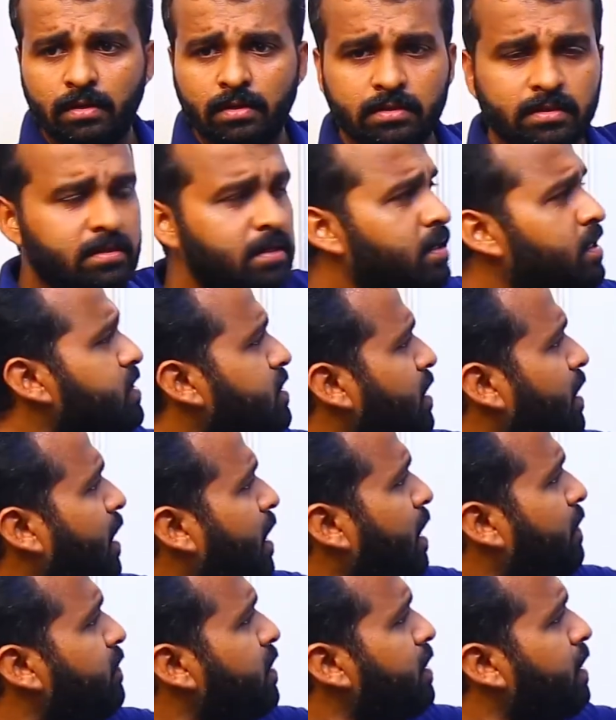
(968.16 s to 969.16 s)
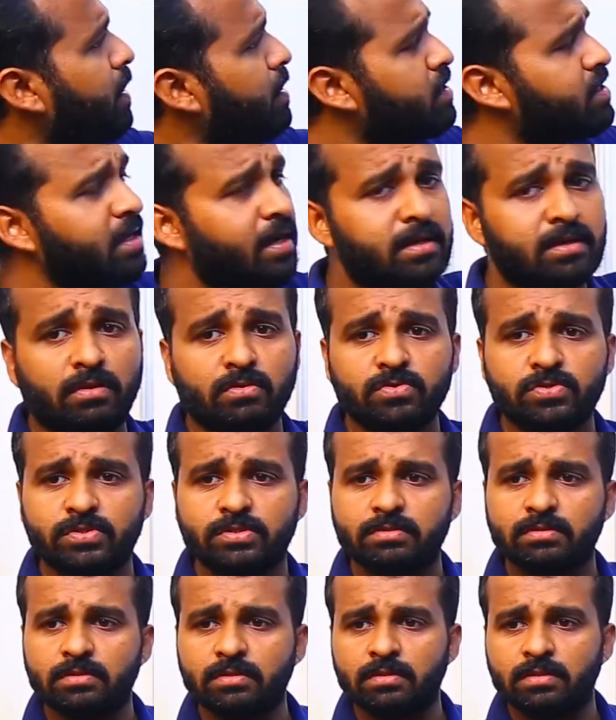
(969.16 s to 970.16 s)
Third shell having 8
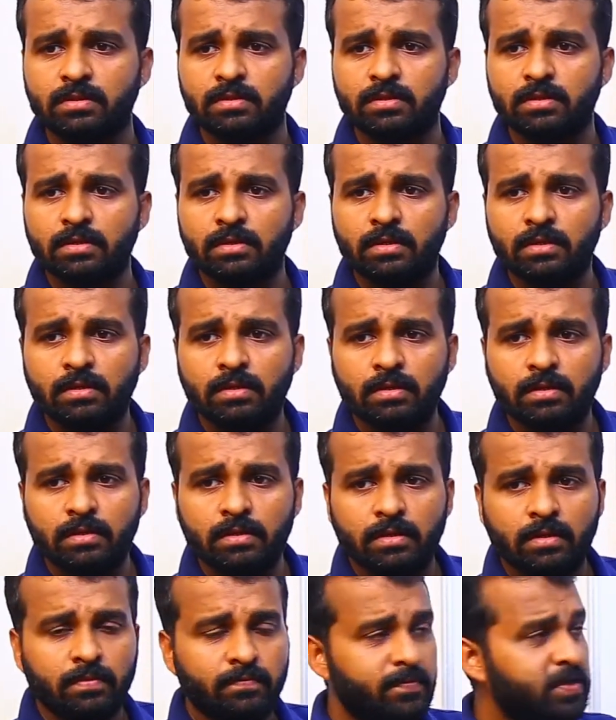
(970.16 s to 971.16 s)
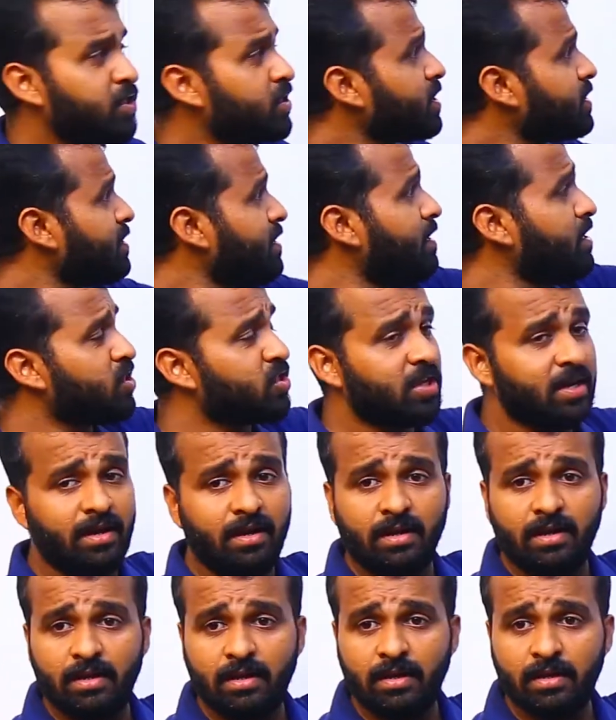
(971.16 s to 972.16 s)
electrons. Which is the third shell?
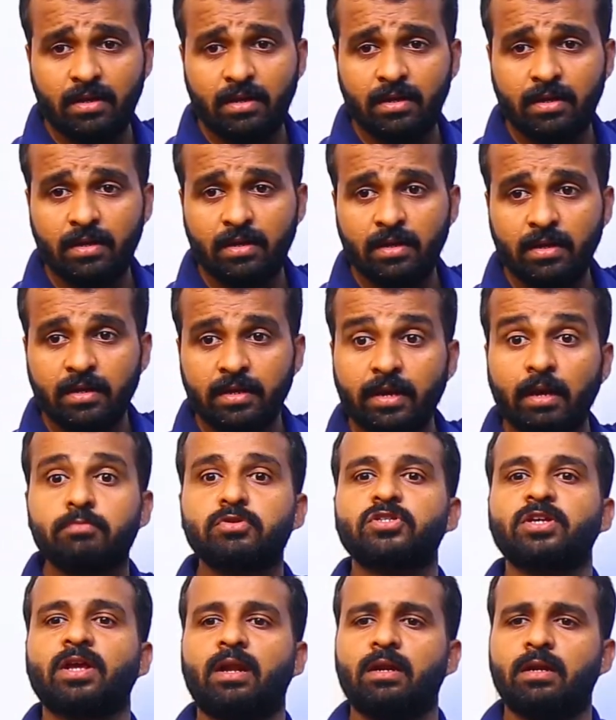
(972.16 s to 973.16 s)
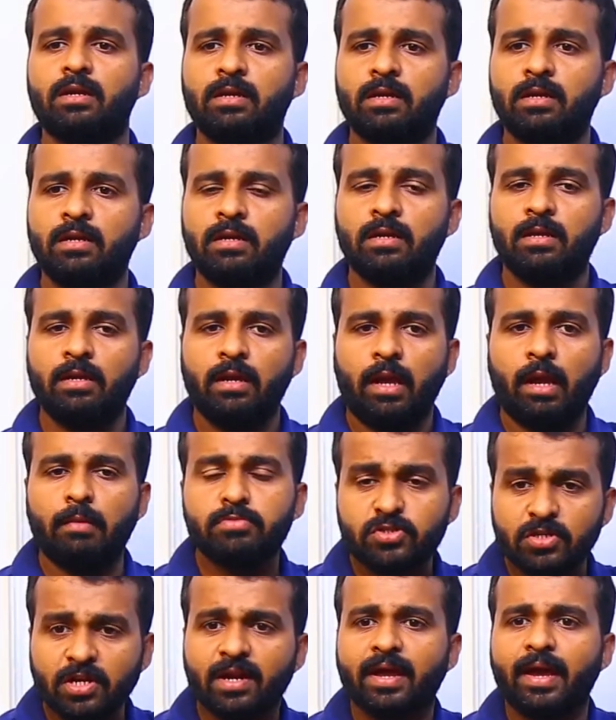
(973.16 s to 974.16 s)
M shell. M
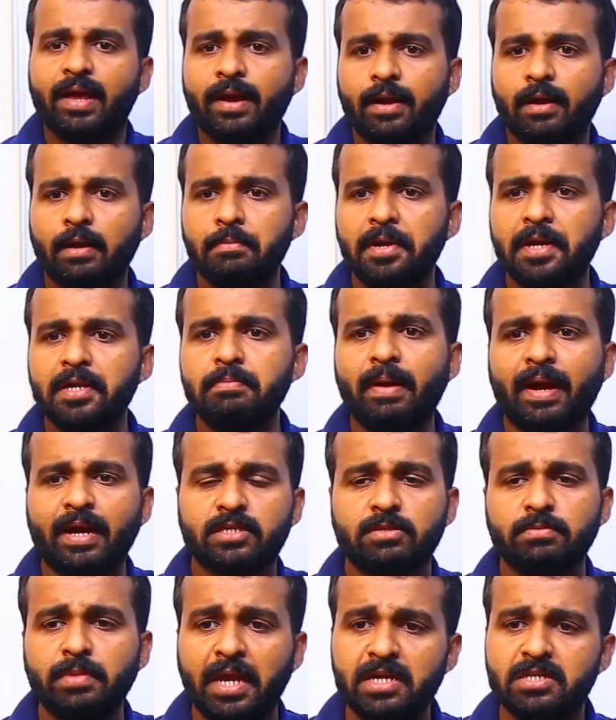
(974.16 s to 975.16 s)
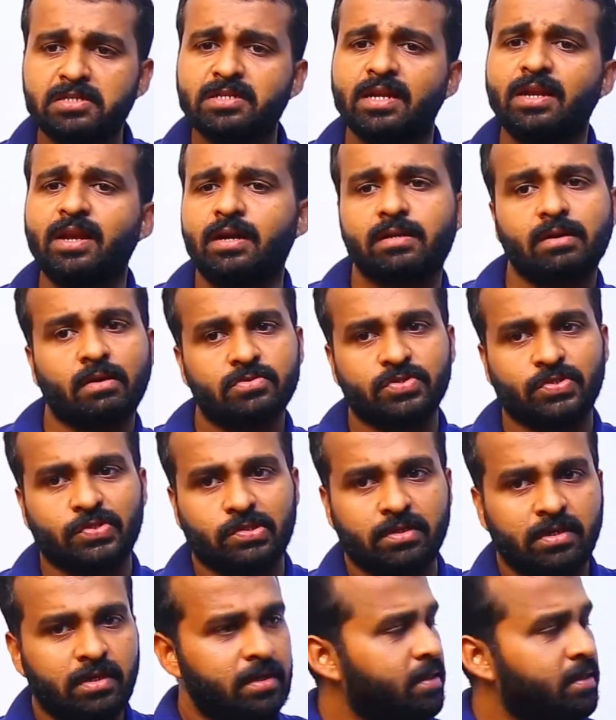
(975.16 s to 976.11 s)
shell can accommodate maximum 18 electrons.